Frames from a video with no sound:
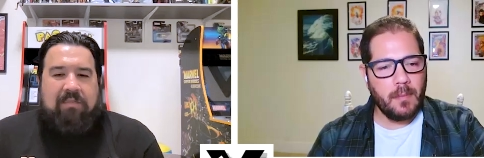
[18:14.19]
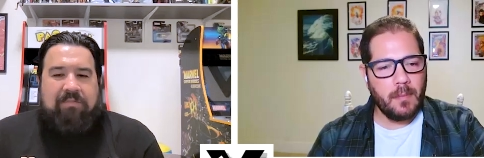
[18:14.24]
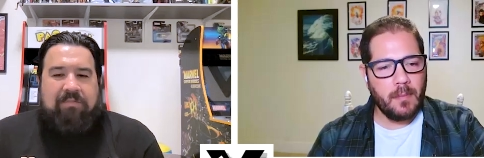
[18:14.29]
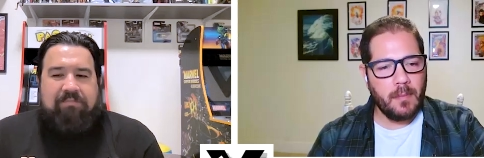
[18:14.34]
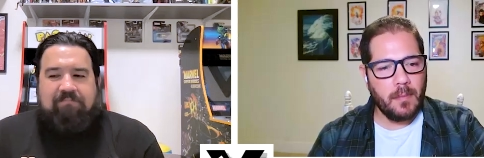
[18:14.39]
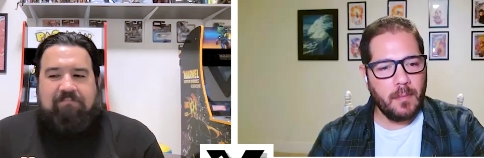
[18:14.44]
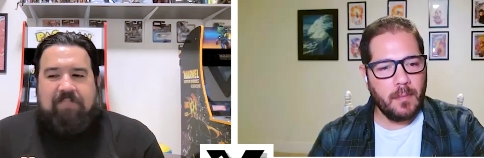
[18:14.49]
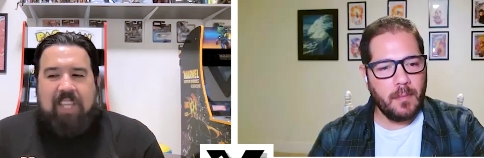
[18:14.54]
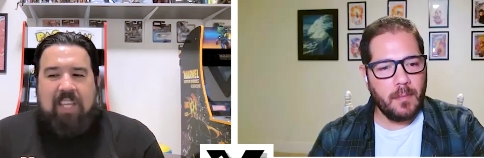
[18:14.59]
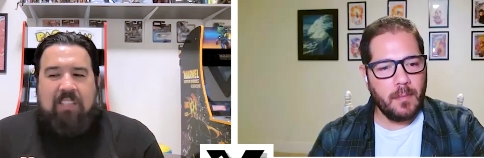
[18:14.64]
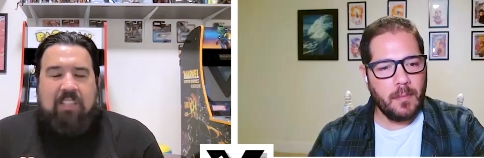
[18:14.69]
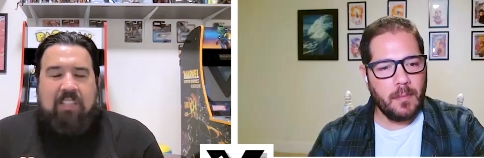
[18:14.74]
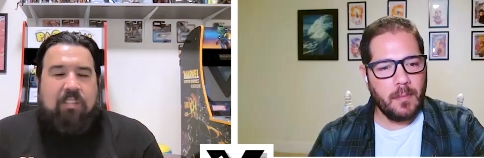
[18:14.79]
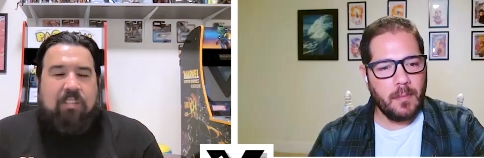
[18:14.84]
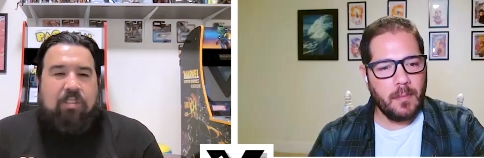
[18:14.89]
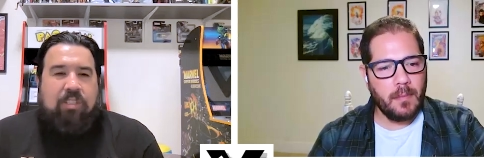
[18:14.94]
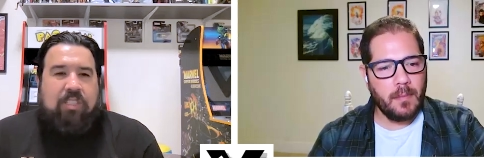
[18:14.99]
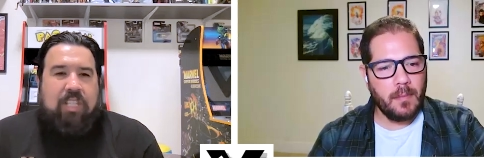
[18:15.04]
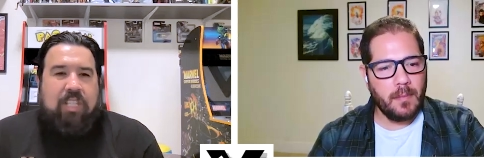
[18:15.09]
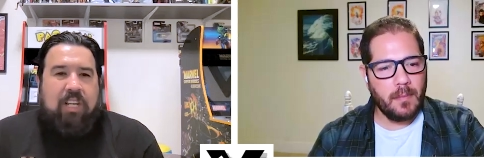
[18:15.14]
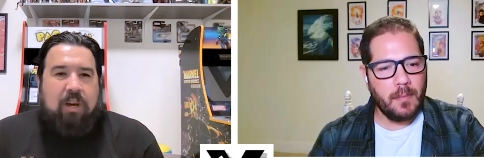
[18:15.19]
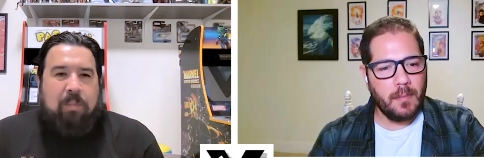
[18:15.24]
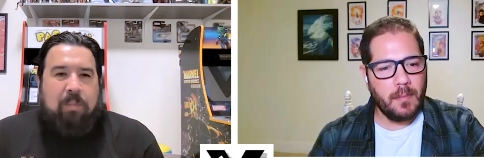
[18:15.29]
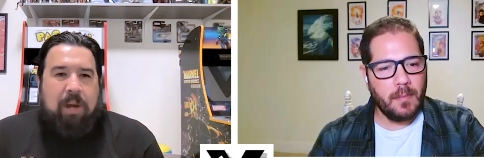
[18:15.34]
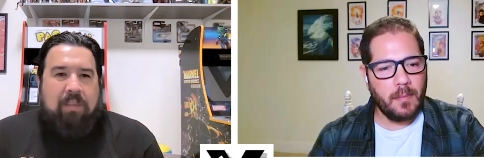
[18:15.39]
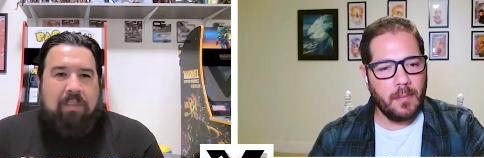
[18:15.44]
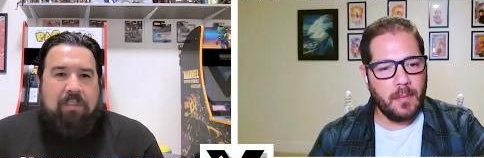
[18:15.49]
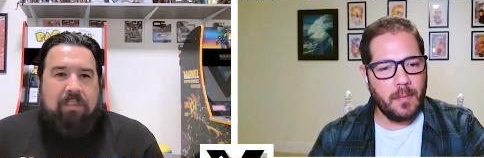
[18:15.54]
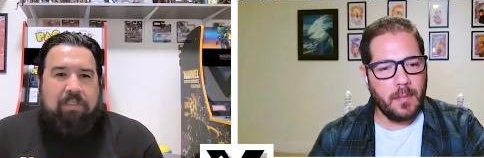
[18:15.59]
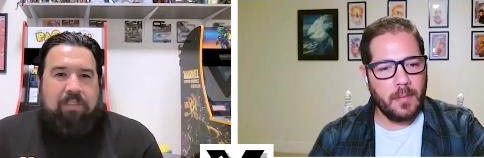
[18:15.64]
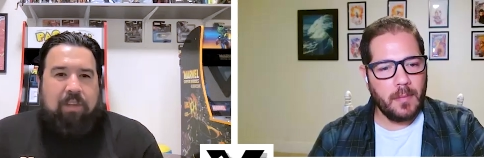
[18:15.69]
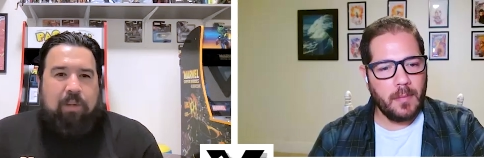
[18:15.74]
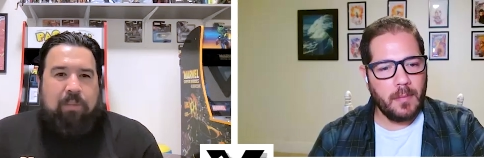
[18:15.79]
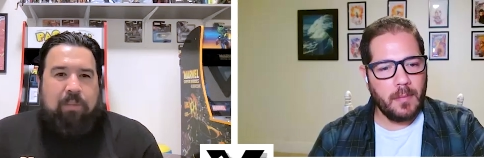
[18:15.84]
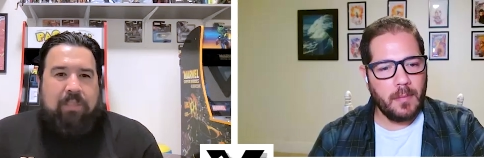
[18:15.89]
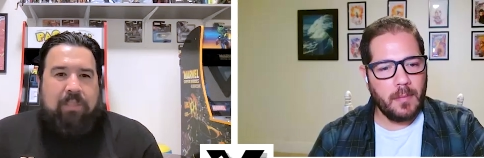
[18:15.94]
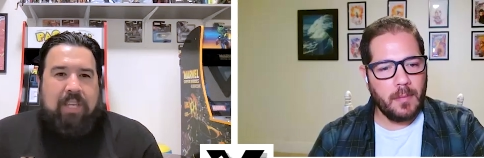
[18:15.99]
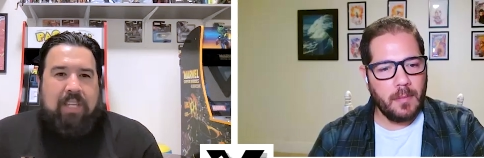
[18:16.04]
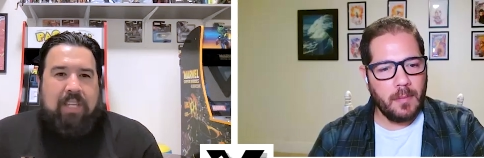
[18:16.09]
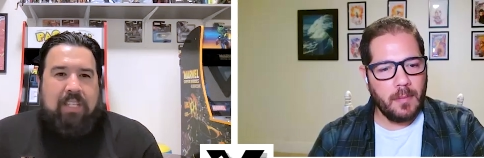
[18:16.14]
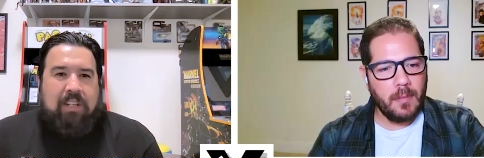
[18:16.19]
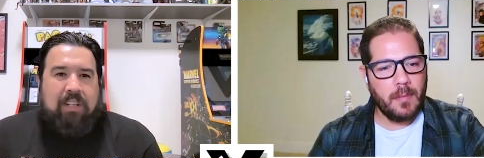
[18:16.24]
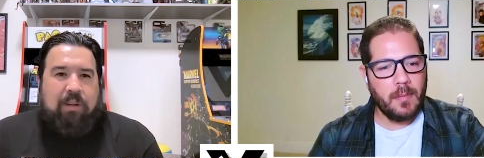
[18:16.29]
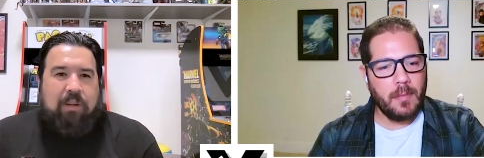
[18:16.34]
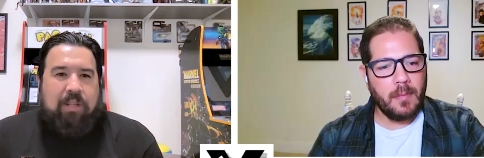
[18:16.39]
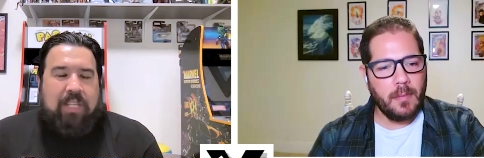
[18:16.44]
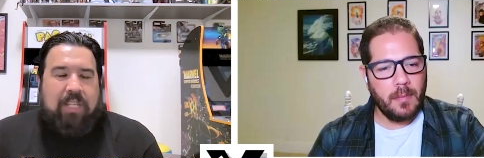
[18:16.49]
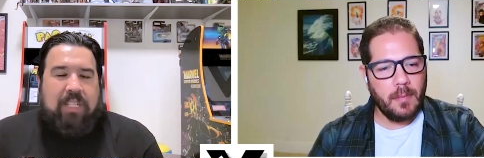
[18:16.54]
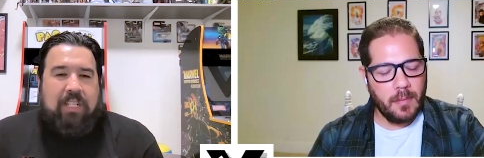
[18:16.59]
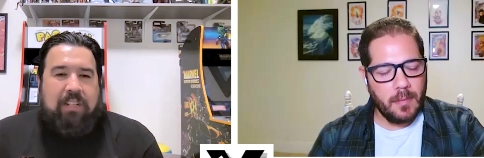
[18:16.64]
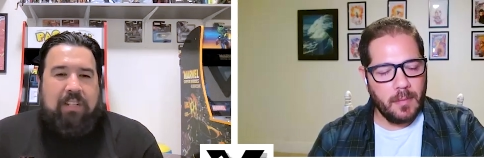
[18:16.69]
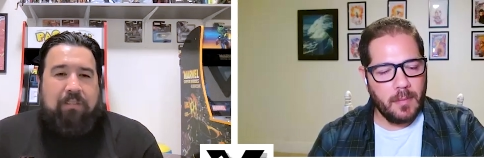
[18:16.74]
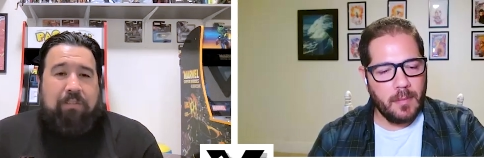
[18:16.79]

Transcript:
Speaker 1: is interesting about the film is that you know he didn't